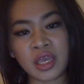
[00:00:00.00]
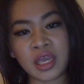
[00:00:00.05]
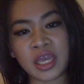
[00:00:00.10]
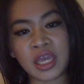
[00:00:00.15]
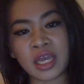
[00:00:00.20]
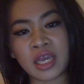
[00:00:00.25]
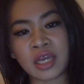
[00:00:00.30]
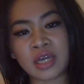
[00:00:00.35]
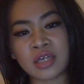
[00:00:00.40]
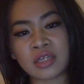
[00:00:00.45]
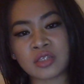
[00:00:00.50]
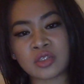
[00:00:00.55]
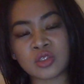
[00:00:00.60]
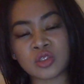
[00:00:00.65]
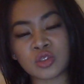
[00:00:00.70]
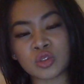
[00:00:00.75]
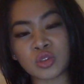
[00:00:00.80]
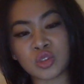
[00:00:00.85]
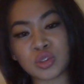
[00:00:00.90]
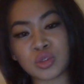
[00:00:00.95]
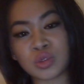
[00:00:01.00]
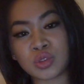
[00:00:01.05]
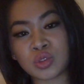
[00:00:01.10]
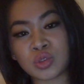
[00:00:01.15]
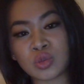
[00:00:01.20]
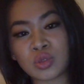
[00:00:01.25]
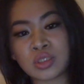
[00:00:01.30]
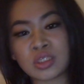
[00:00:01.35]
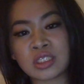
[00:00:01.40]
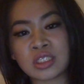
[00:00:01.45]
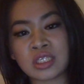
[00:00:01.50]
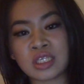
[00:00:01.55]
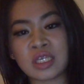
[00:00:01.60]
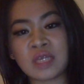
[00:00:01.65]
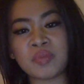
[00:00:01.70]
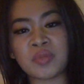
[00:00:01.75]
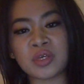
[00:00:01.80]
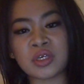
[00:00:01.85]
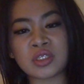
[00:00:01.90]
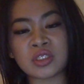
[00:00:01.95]
And so she resorts to
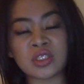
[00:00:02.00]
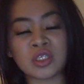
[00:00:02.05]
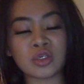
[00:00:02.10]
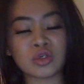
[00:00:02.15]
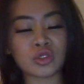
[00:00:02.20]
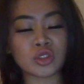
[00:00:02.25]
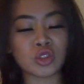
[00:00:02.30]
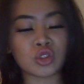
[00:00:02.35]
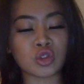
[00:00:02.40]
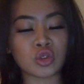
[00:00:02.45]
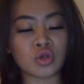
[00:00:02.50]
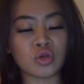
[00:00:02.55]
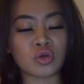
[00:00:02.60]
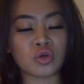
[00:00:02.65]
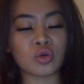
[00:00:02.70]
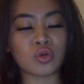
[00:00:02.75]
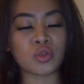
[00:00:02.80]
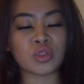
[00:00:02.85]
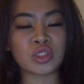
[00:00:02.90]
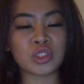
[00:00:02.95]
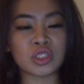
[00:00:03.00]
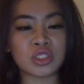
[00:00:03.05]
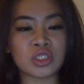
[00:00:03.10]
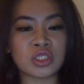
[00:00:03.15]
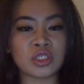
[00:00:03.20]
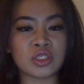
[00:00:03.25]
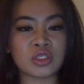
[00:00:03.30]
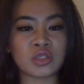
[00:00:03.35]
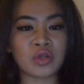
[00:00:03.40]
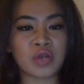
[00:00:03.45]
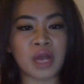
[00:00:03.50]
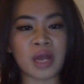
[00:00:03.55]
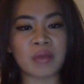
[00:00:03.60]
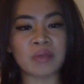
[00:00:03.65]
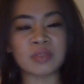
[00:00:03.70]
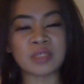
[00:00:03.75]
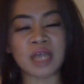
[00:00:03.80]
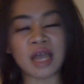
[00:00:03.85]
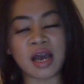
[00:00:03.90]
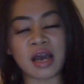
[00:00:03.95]
keeping a secret journal, which she
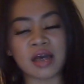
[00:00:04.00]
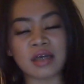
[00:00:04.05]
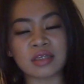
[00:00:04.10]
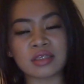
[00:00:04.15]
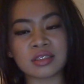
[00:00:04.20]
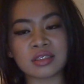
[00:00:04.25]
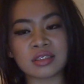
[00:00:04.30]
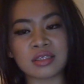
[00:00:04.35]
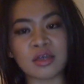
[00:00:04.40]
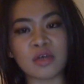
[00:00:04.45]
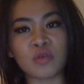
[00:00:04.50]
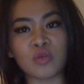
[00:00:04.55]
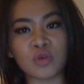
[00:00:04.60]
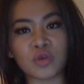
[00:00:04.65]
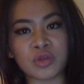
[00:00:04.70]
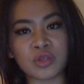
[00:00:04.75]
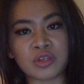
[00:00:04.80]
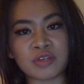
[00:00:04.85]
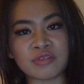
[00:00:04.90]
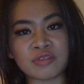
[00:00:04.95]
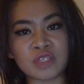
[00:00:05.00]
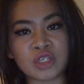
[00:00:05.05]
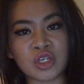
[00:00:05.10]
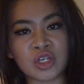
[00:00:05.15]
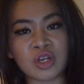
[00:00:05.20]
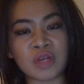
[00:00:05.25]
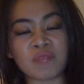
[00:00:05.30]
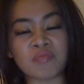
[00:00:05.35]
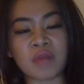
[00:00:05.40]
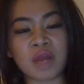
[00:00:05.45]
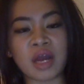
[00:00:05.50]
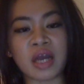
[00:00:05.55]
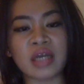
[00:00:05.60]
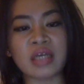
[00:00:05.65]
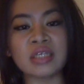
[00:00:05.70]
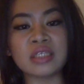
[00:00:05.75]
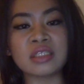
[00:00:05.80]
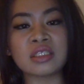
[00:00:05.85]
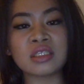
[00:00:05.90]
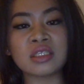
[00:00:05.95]
describes as a relief to her
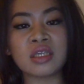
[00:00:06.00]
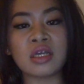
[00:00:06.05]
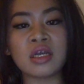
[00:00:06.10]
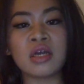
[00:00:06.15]
mind.